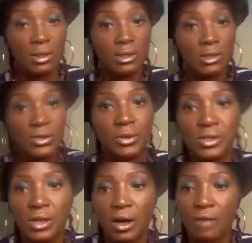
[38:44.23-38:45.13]
a
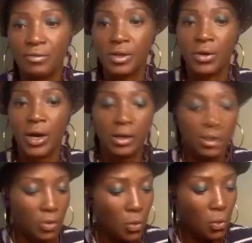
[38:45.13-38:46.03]
series off the
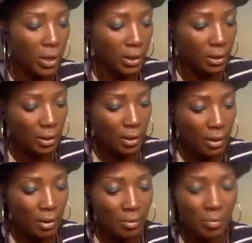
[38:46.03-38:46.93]
ground and going.
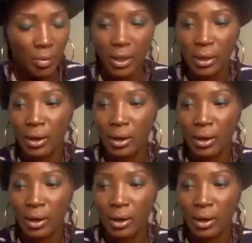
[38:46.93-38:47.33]
But